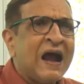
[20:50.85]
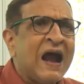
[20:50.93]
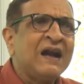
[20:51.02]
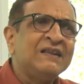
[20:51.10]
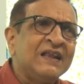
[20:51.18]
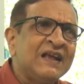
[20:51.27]

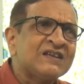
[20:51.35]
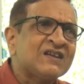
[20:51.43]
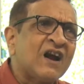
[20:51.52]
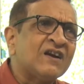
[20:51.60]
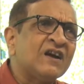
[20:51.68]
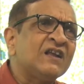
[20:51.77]
And they
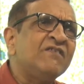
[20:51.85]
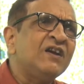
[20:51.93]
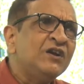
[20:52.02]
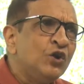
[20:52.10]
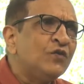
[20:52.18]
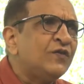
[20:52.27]
started
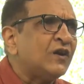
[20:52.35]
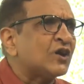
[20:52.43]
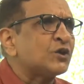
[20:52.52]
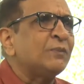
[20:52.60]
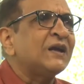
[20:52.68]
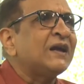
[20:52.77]
giving new philosophy.